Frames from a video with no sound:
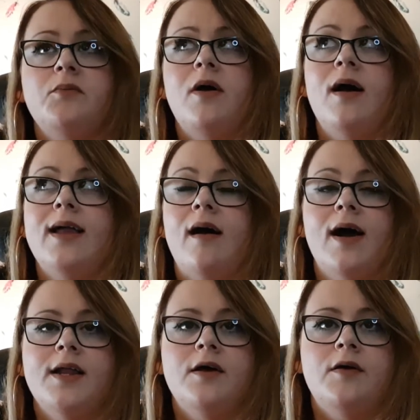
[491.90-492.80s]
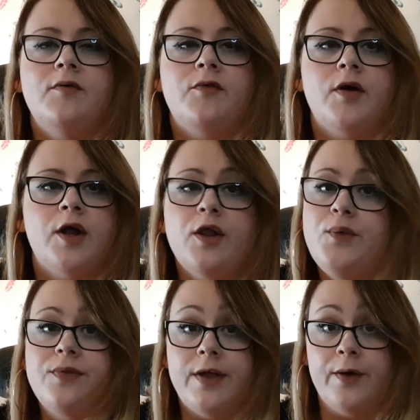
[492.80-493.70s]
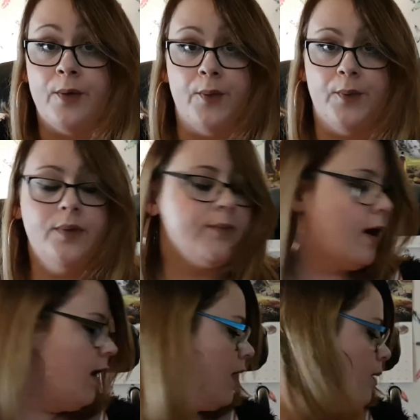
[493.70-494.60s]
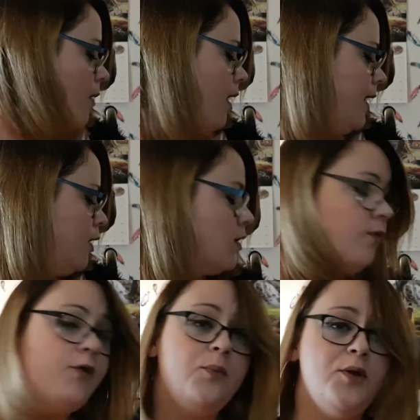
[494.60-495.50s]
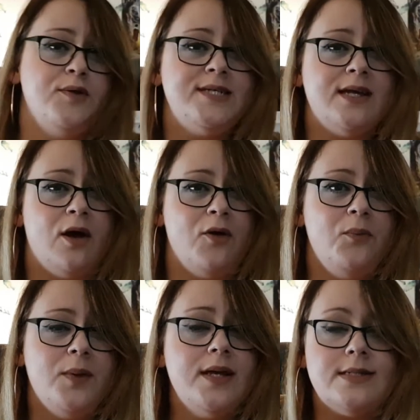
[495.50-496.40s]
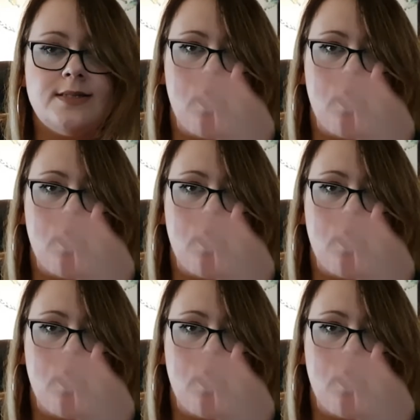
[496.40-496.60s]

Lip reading: my kind of clothing haul, I've got a few beauty and home bits.